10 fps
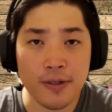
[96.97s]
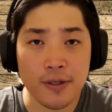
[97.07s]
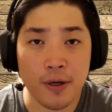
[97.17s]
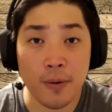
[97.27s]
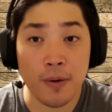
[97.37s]

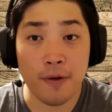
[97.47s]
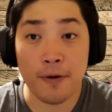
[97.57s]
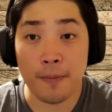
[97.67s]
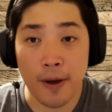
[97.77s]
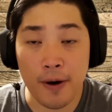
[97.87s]
So if
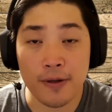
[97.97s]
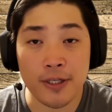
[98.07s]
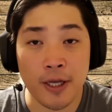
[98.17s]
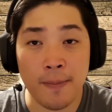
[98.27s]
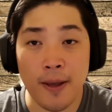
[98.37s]
your
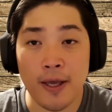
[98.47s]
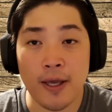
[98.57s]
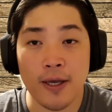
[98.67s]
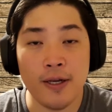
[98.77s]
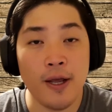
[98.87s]
parents can
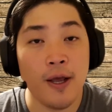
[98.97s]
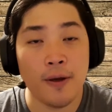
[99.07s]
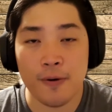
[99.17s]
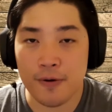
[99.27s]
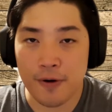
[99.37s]
make it,
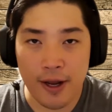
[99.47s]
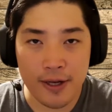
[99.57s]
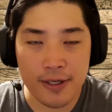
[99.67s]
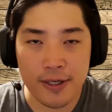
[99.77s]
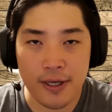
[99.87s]

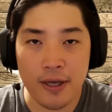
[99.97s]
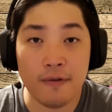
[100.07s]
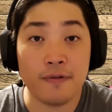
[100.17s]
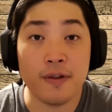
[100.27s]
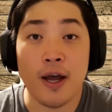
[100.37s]
great.
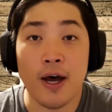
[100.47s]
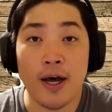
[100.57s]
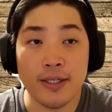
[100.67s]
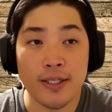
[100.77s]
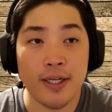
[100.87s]
If
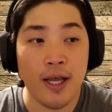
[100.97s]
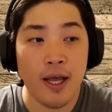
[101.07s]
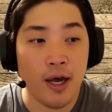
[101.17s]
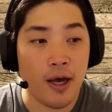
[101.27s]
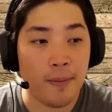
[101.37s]
not,
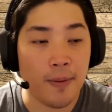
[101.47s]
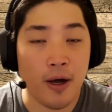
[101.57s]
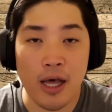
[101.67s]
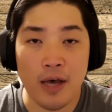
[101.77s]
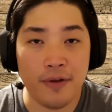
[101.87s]
um,
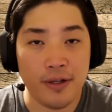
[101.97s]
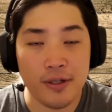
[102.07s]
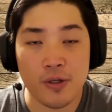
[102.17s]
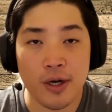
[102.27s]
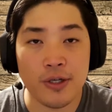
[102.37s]
I'll have an
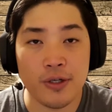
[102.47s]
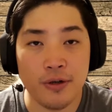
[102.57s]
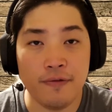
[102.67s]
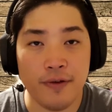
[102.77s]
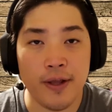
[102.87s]

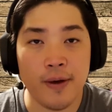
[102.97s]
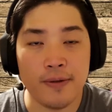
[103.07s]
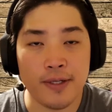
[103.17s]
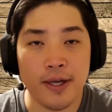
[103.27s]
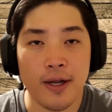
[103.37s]
instructional video
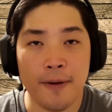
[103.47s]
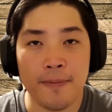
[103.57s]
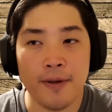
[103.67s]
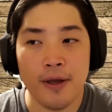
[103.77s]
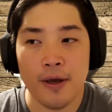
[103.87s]
set up
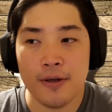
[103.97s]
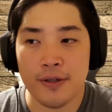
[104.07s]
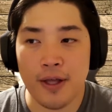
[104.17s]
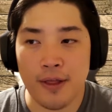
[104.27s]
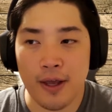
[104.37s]

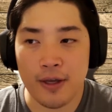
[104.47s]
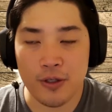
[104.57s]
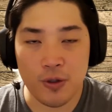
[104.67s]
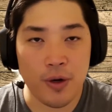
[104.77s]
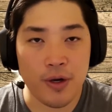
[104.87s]
so that they could
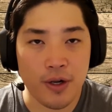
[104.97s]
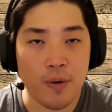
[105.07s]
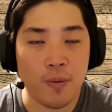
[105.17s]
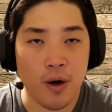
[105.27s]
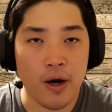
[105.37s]
join in
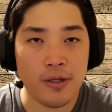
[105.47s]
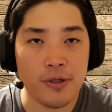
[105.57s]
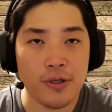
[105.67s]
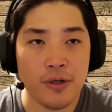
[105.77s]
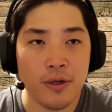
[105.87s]
and
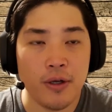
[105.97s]
watch.